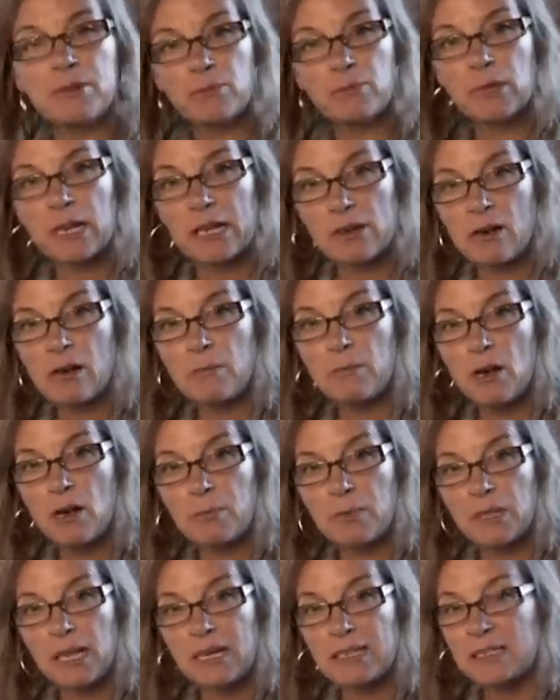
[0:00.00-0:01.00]
what I call
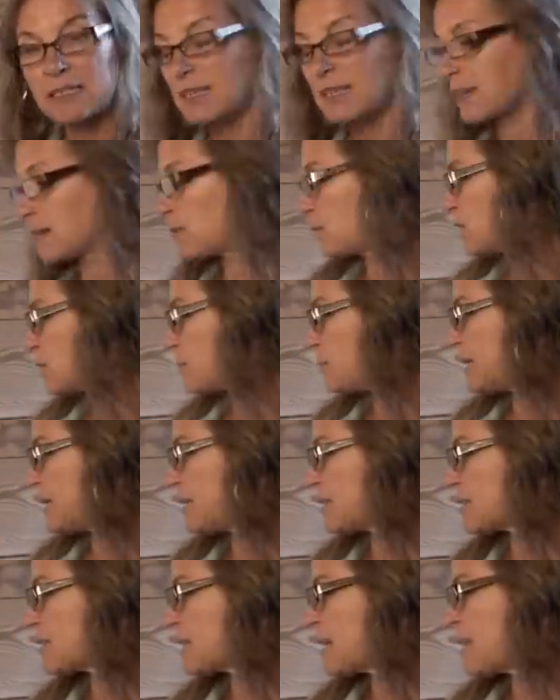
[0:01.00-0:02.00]
mobilizing, which
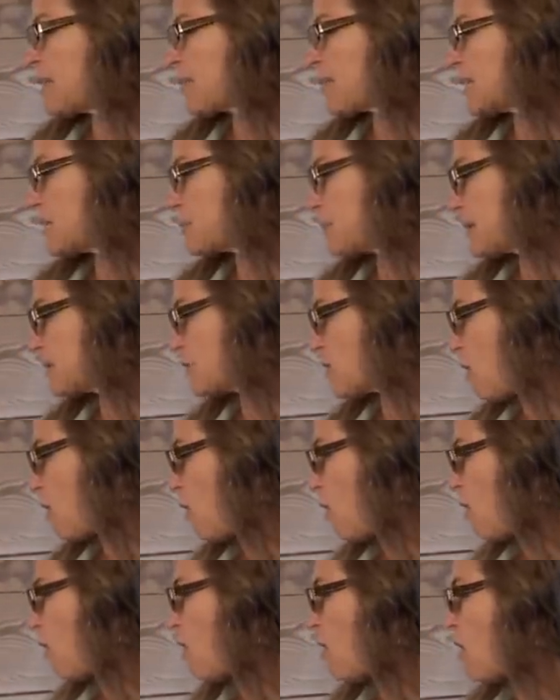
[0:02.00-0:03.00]
means they spend
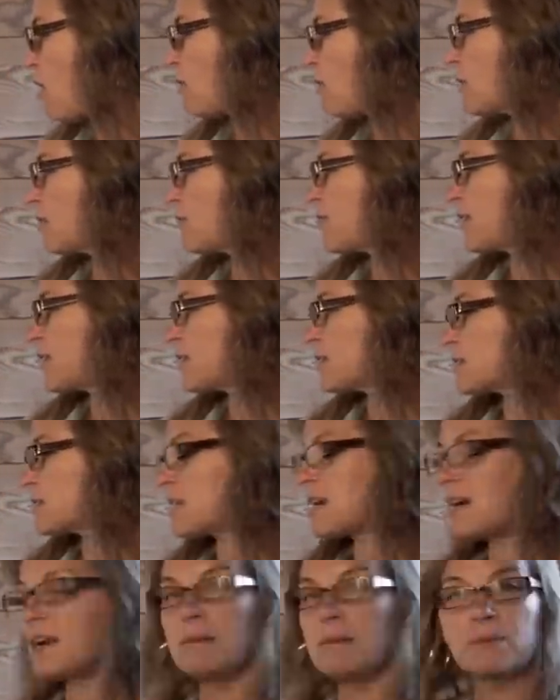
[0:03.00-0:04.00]
all of their
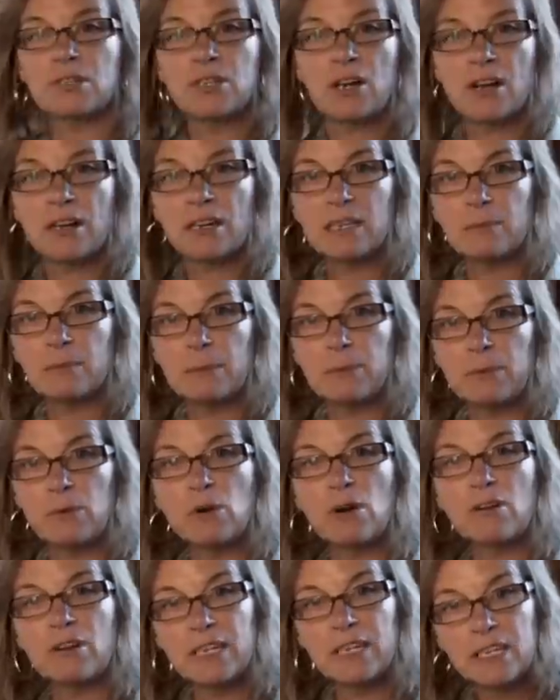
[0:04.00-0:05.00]
time talking to people who
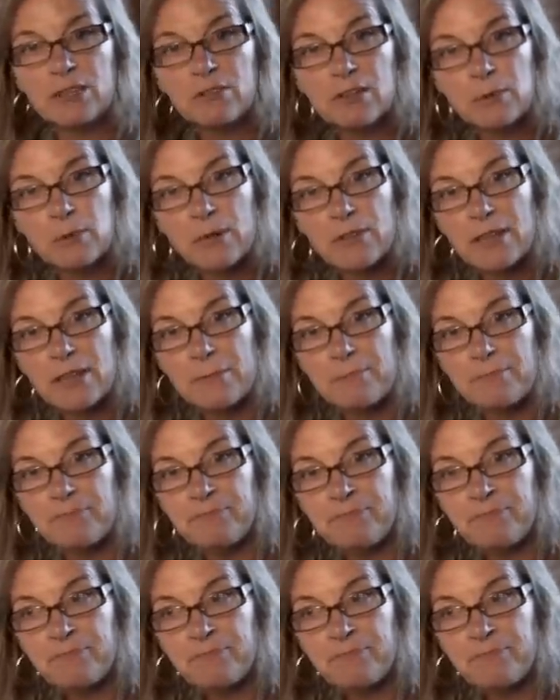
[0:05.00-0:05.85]
already agree with them.